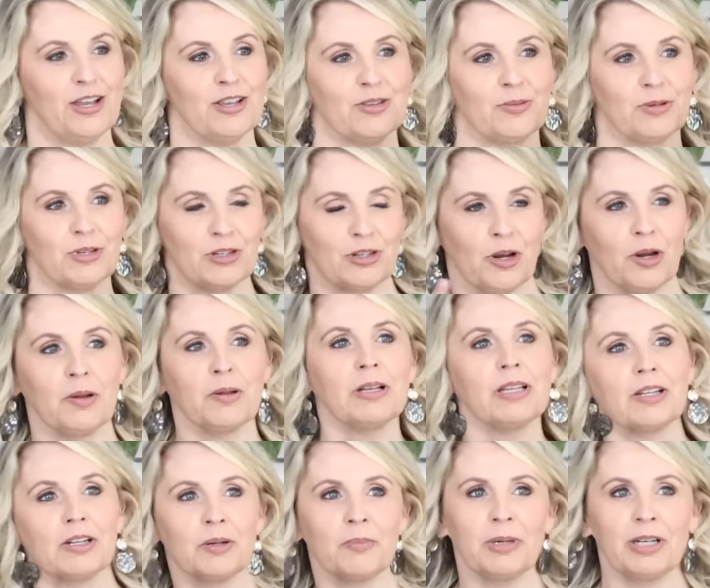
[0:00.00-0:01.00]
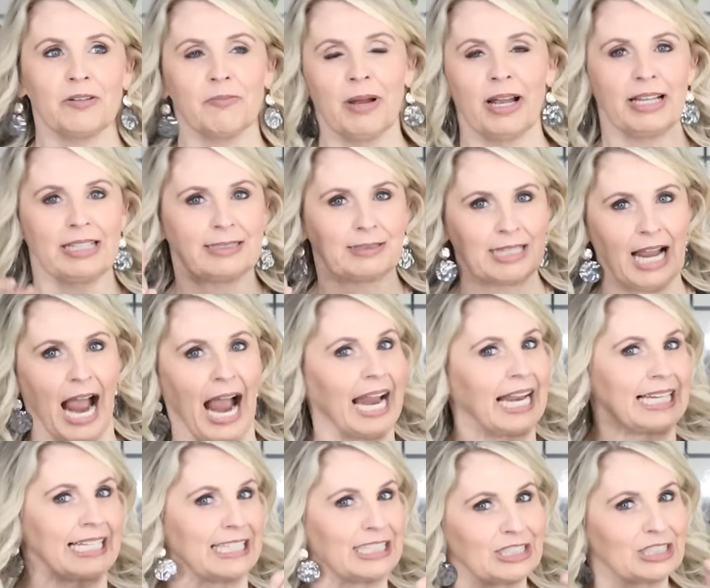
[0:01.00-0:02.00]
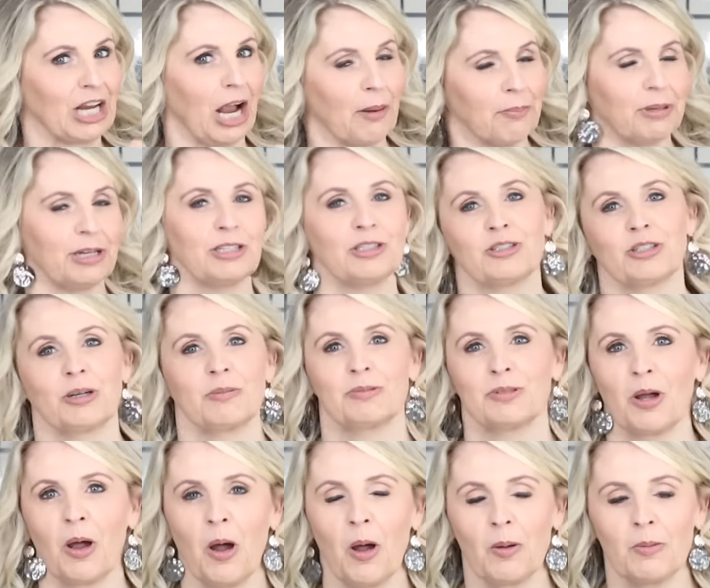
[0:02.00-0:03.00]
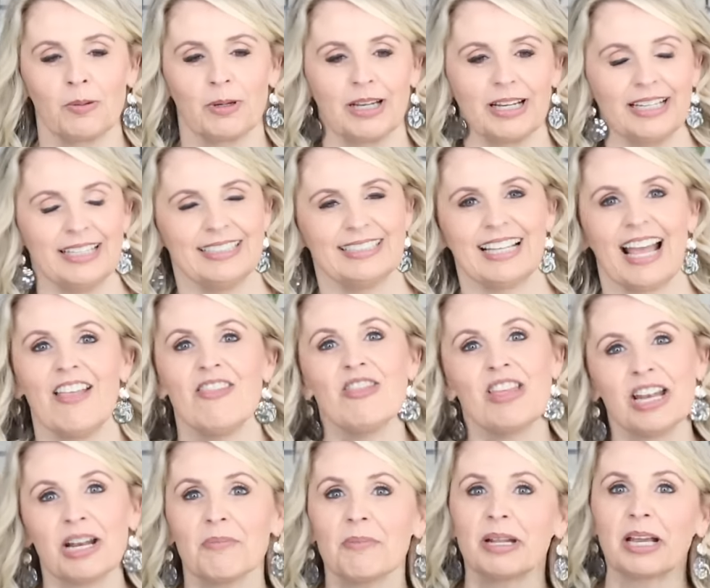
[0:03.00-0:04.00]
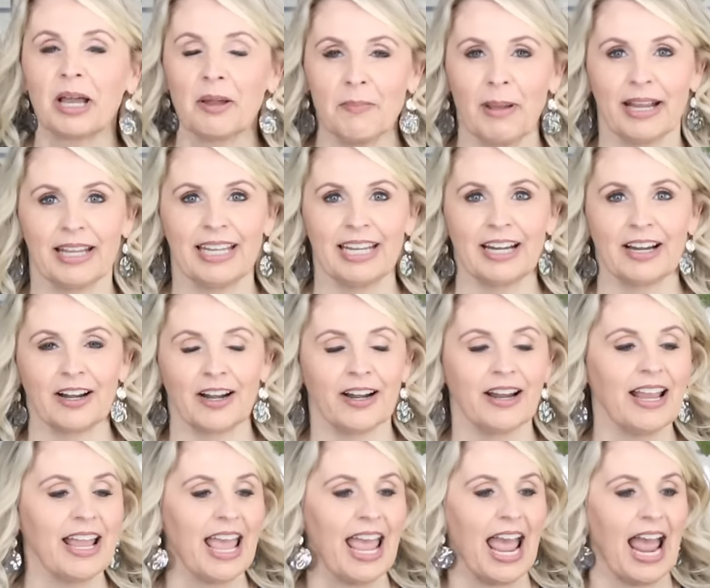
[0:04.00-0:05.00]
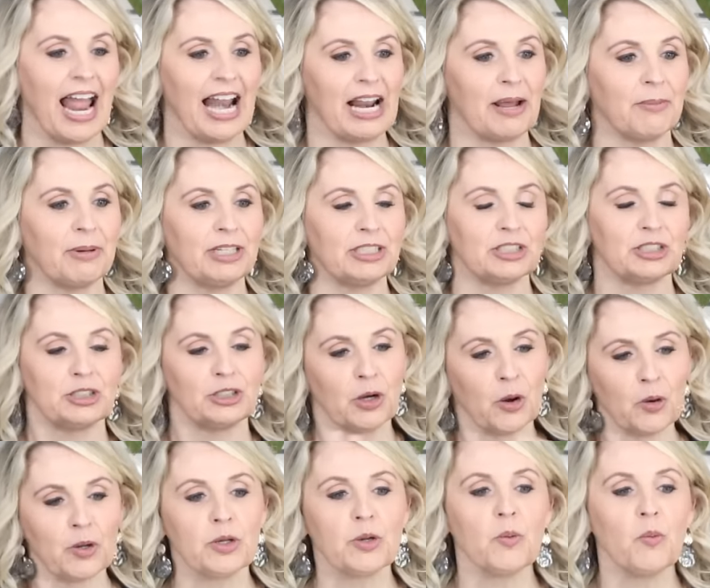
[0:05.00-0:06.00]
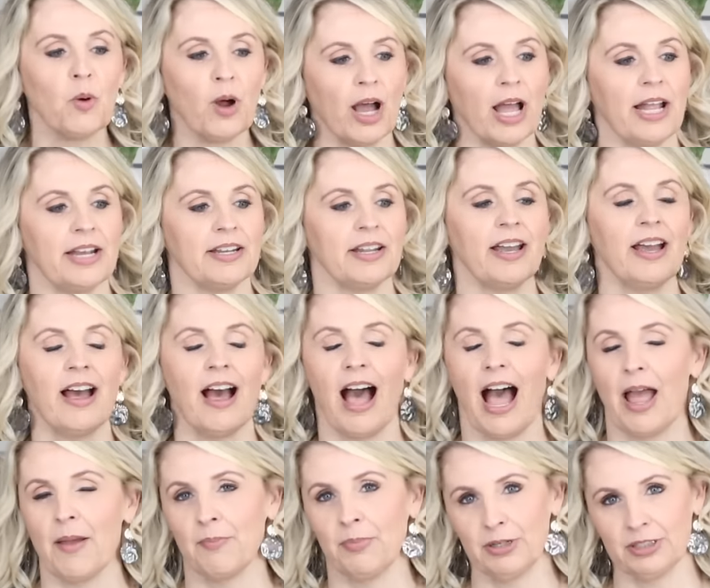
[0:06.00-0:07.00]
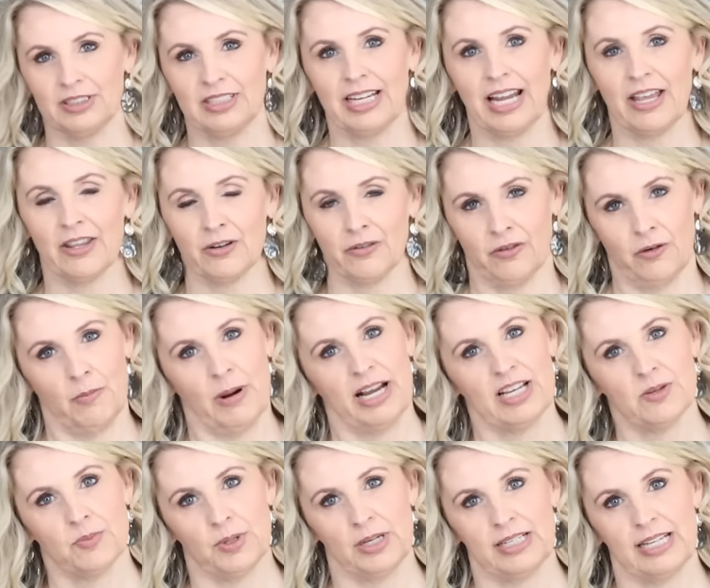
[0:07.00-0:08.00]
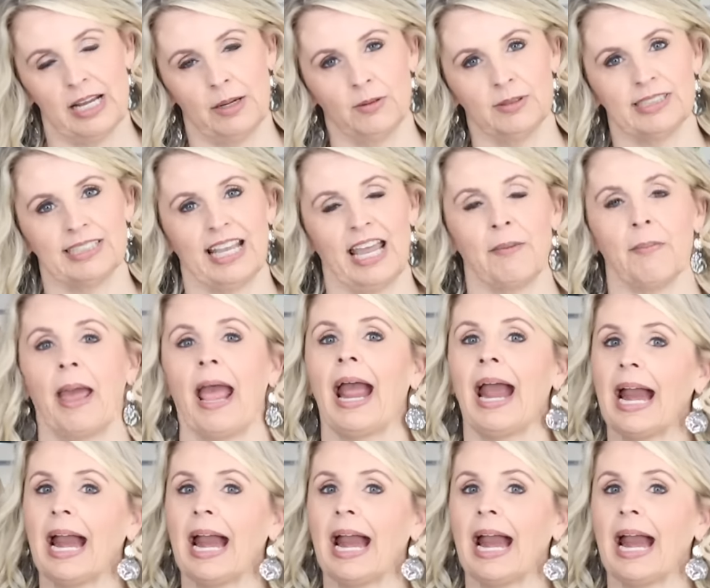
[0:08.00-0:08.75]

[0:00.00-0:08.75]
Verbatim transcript: So I'm gonna show you a little bit of my tiny shopping trip to Home Goods, and then I'm gonna come back here and I'm gonna show you what I put together for my spring tablescape,